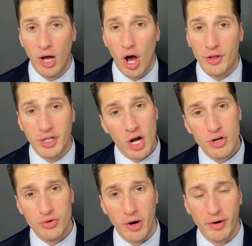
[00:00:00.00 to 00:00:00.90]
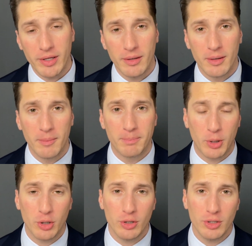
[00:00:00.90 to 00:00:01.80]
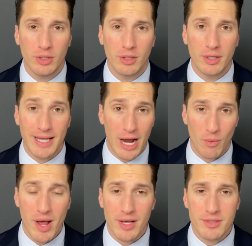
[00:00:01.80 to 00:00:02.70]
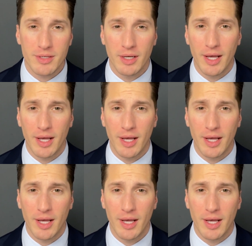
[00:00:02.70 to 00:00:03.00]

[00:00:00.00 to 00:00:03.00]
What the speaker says: On the contrary, per the IRS,